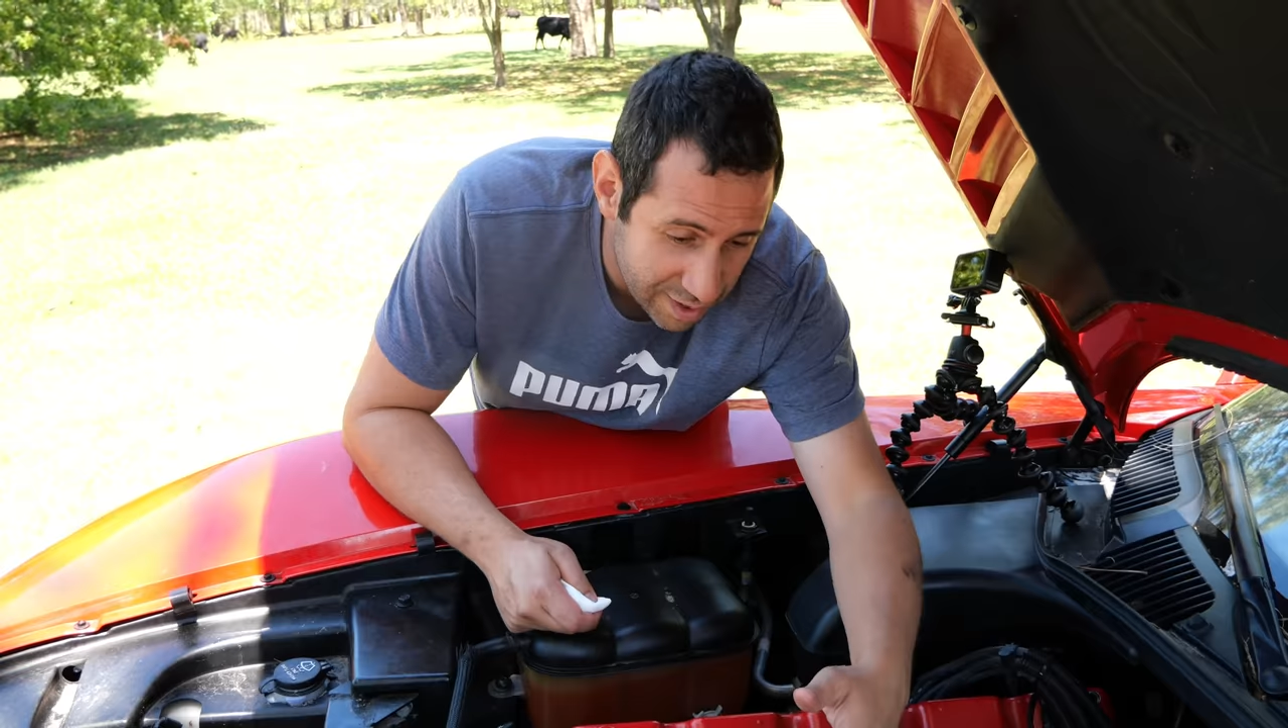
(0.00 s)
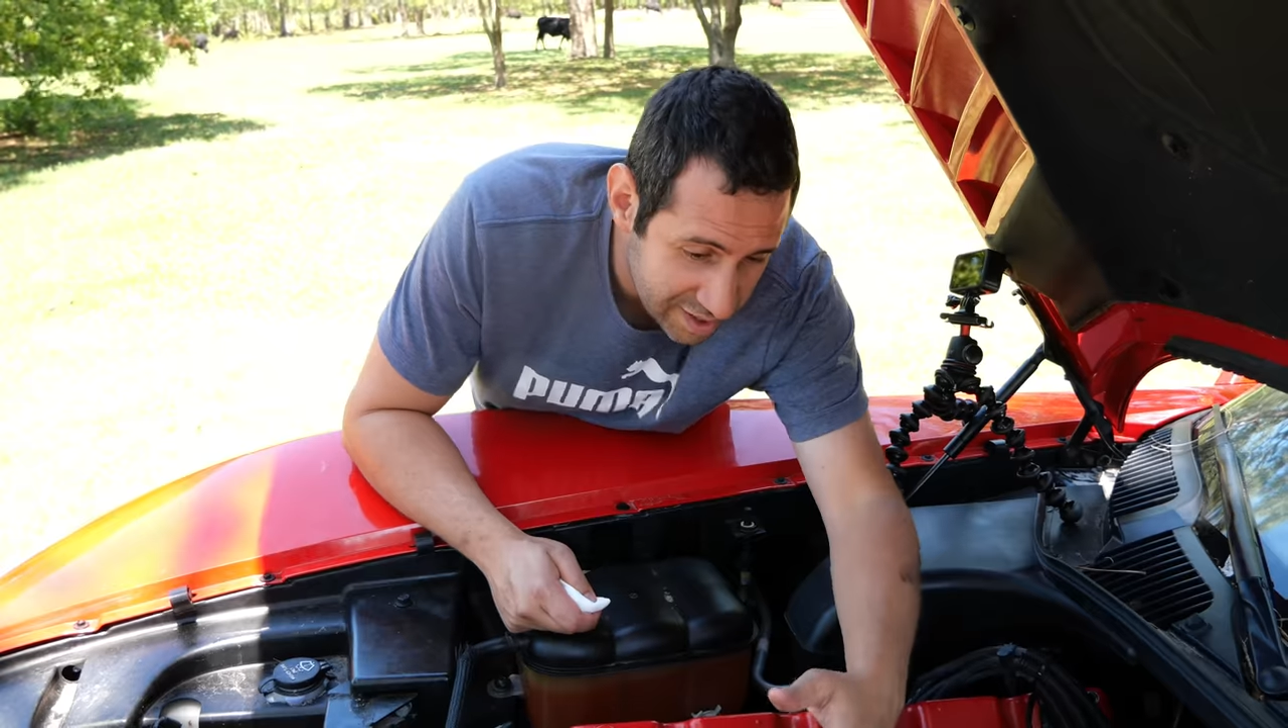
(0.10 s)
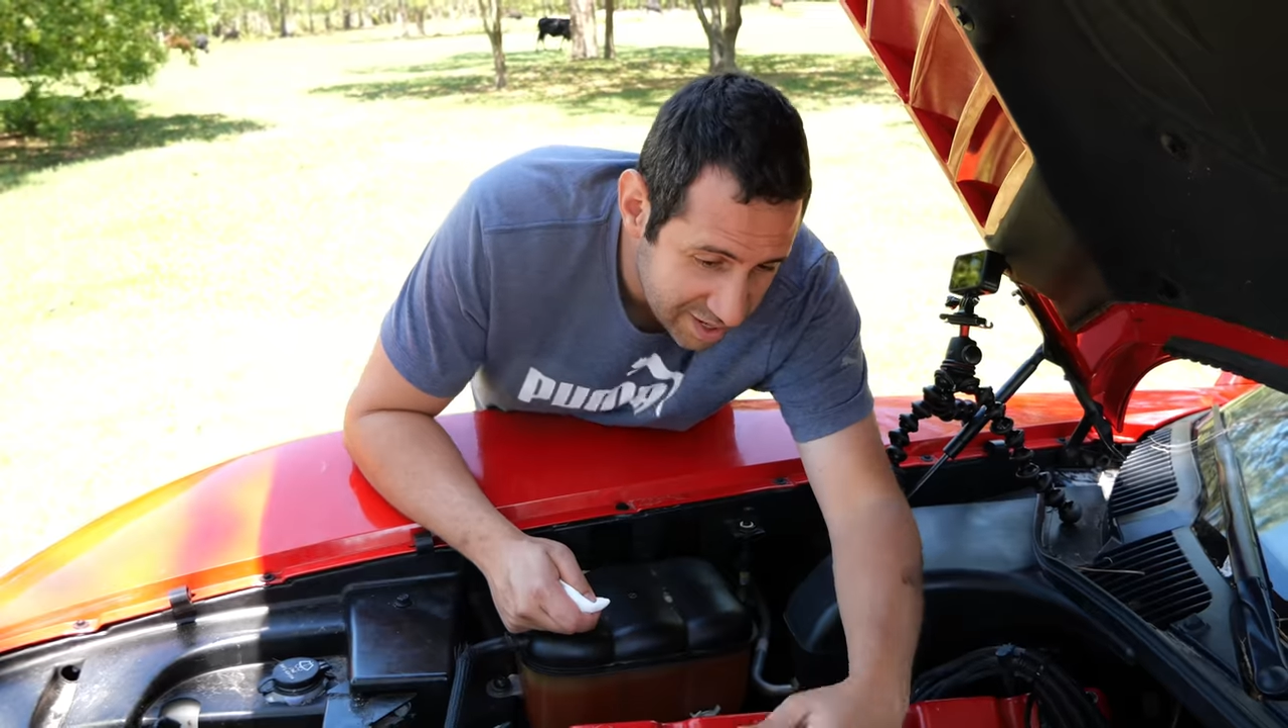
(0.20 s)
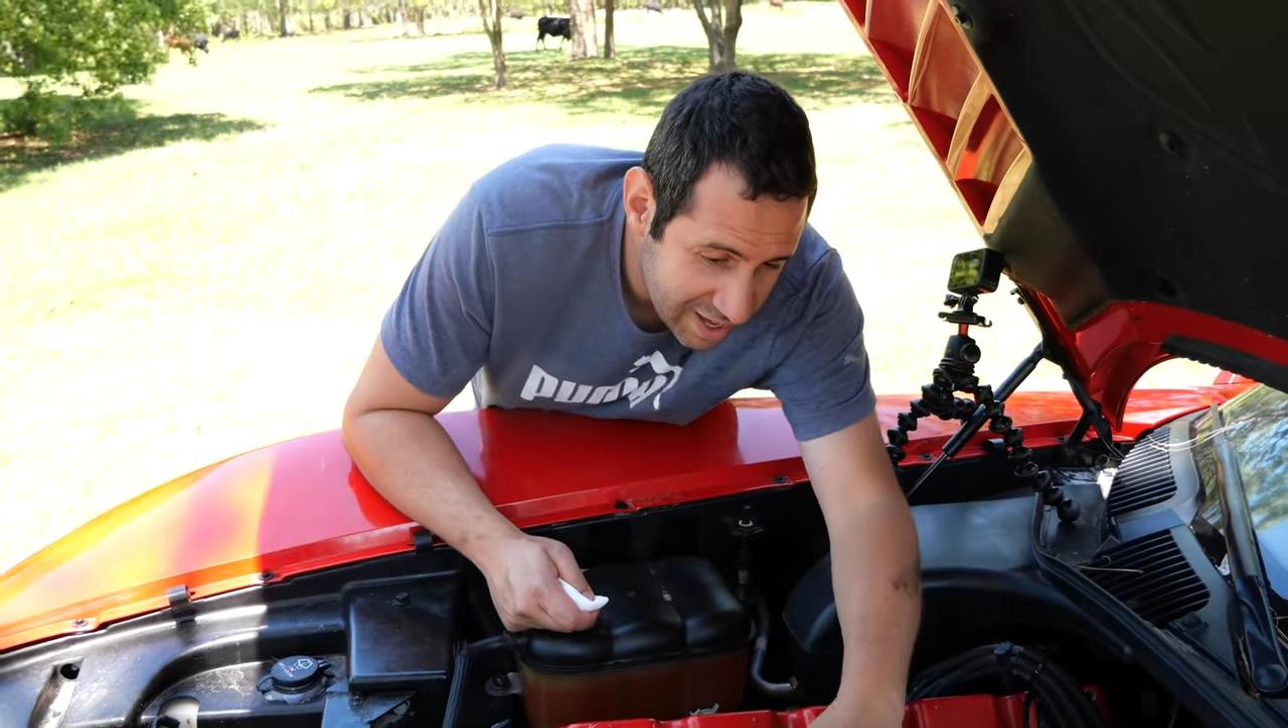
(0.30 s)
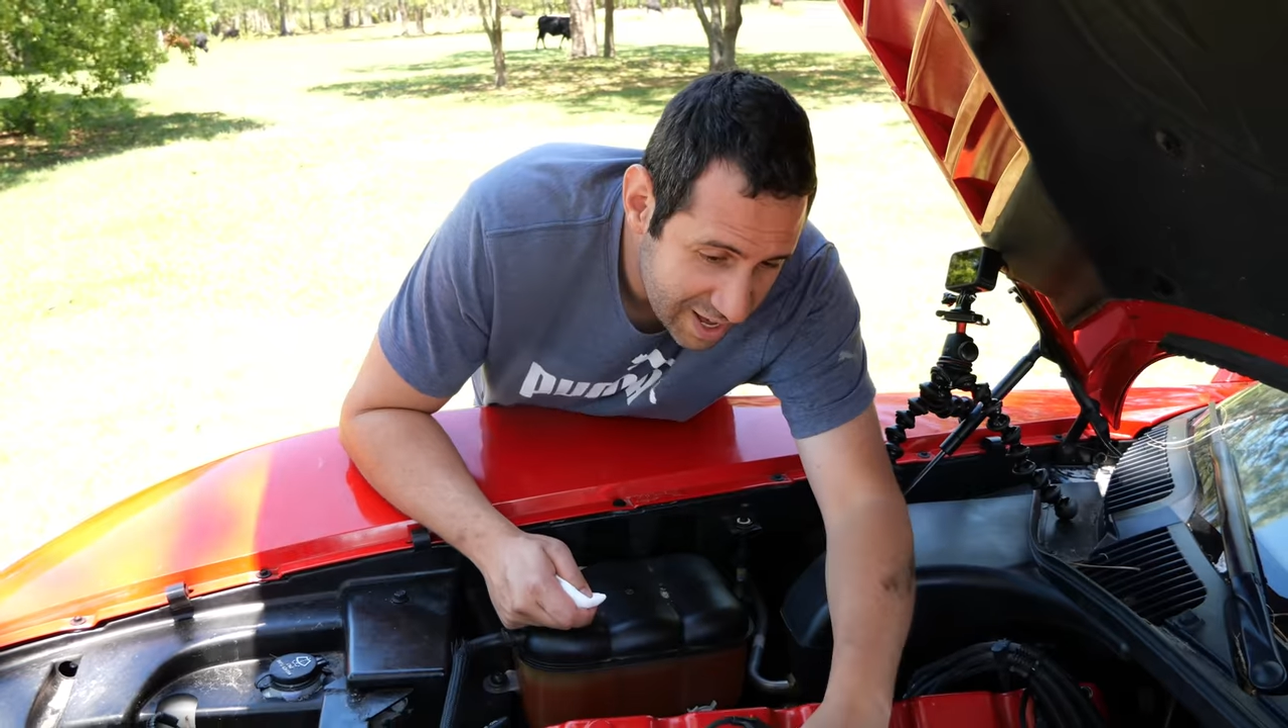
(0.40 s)

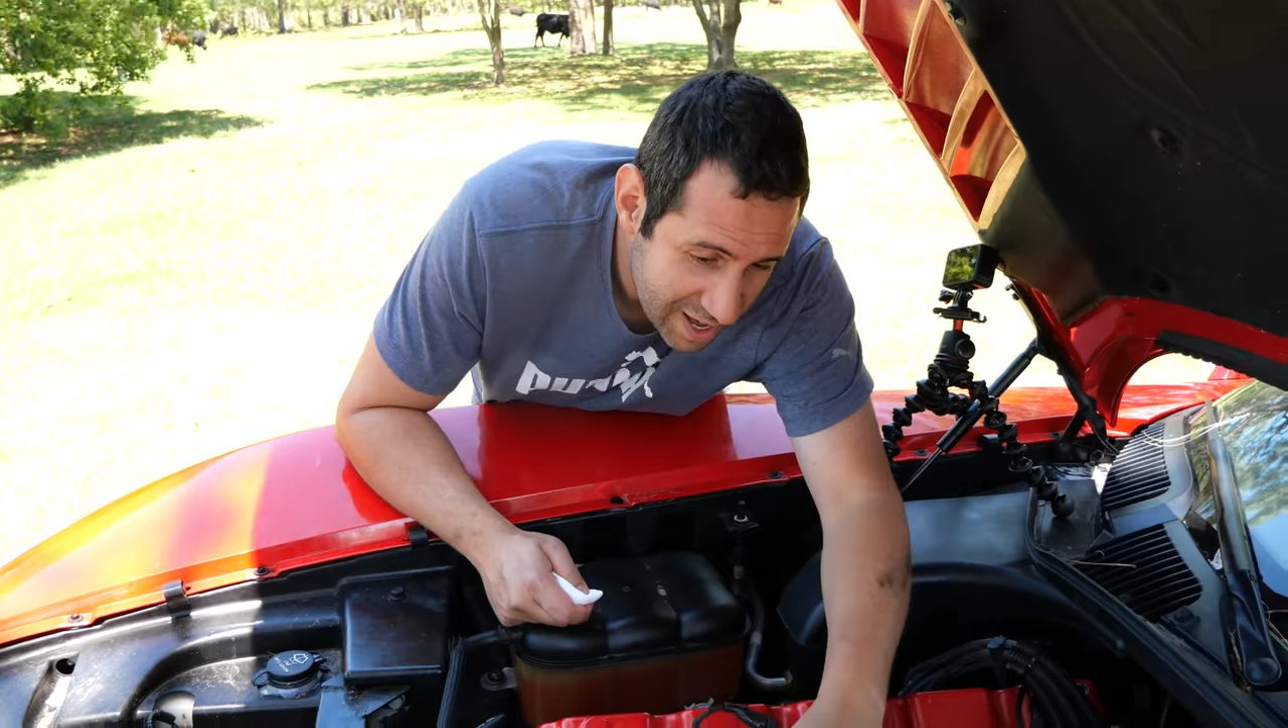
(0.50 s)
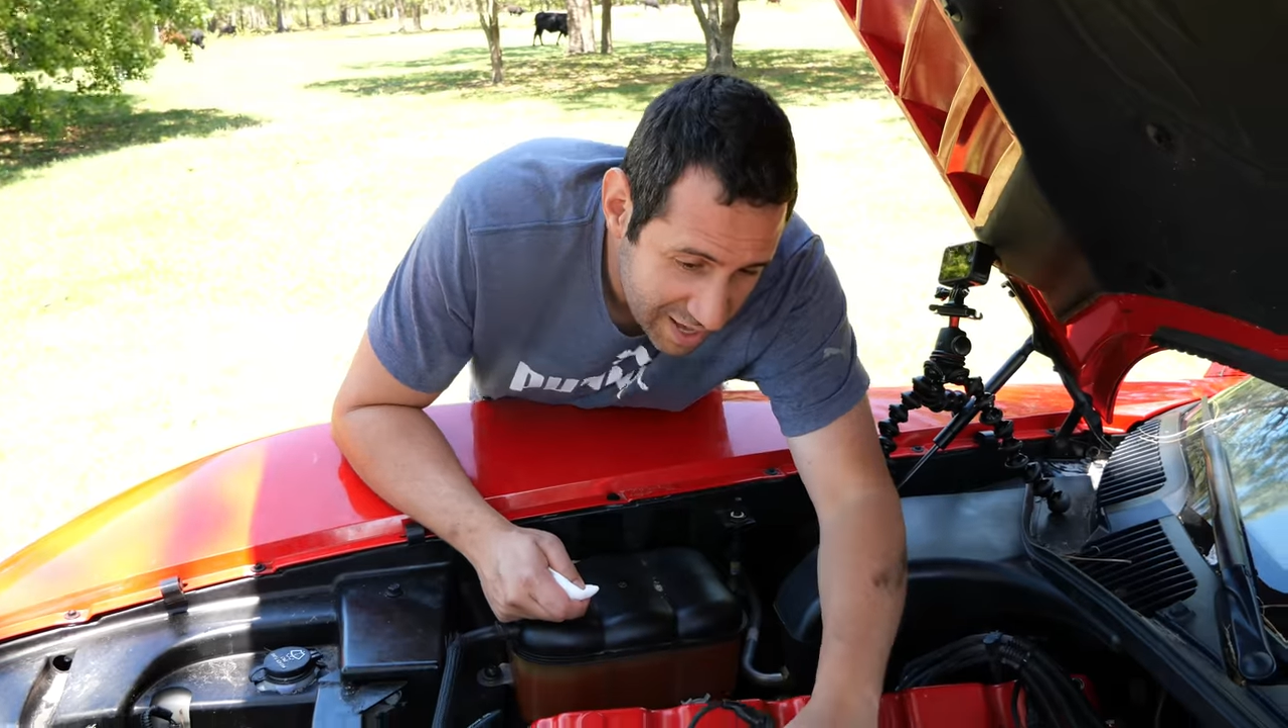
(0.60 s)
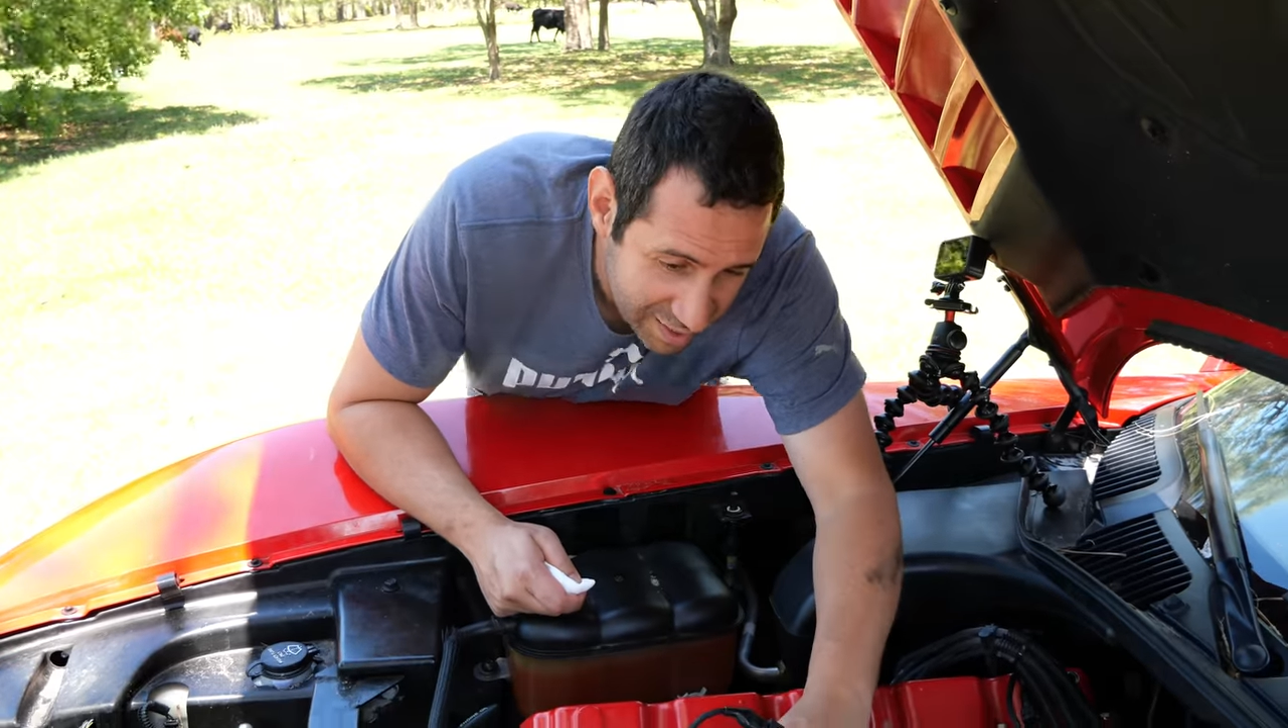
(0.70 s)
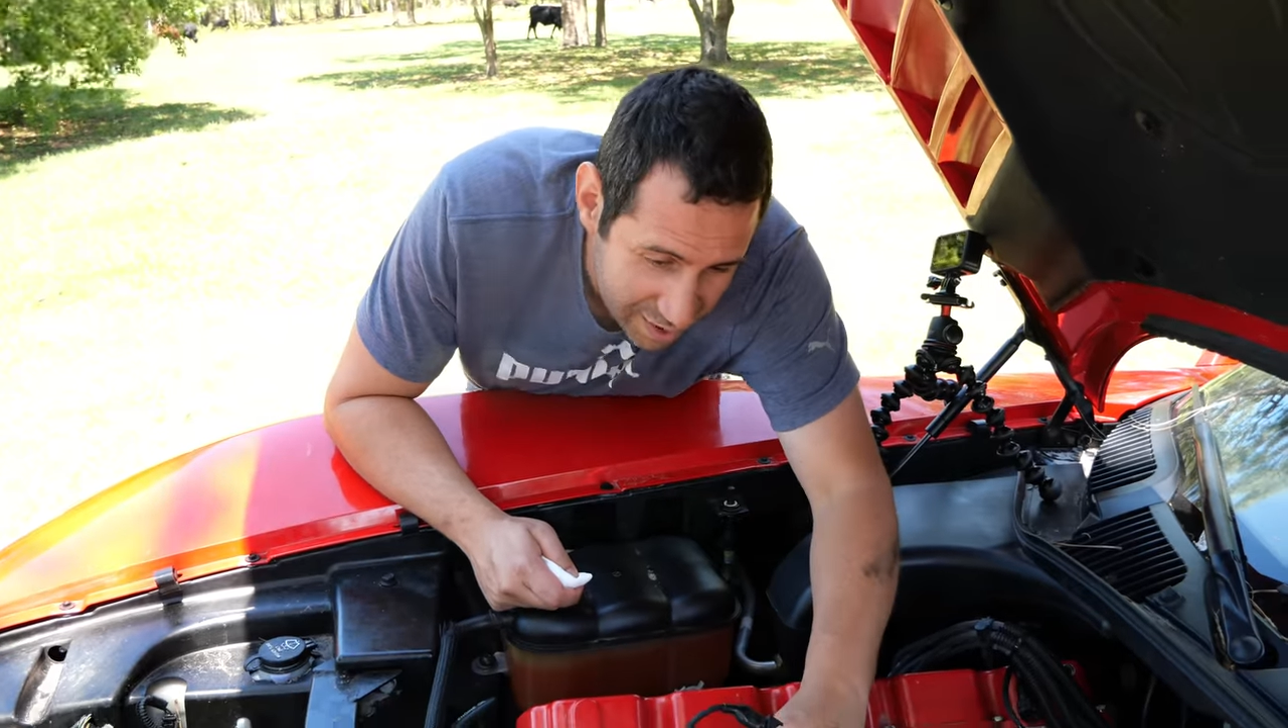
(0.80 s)
one. It